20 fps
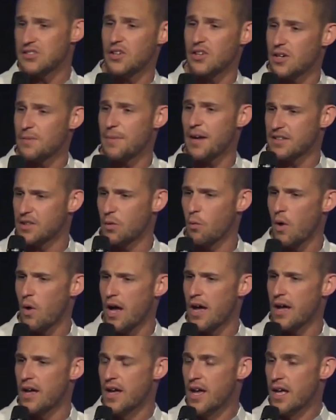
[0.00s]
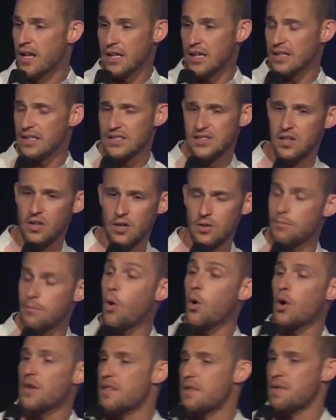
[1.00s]
Let's learn about the what. Let's learn
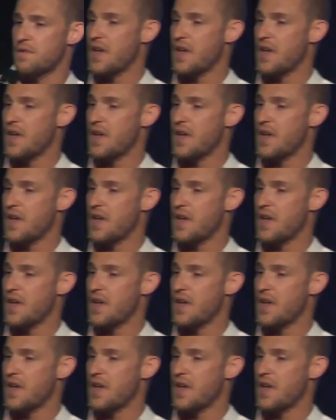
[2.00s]
more of the